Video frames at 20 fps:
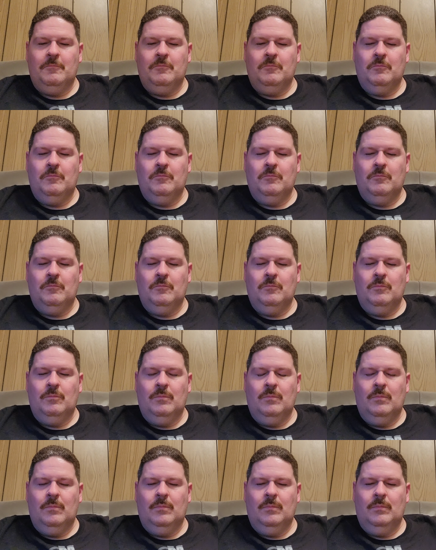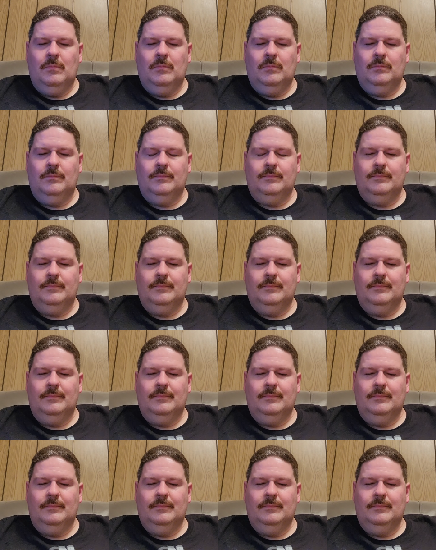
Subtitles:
Nobody speaks.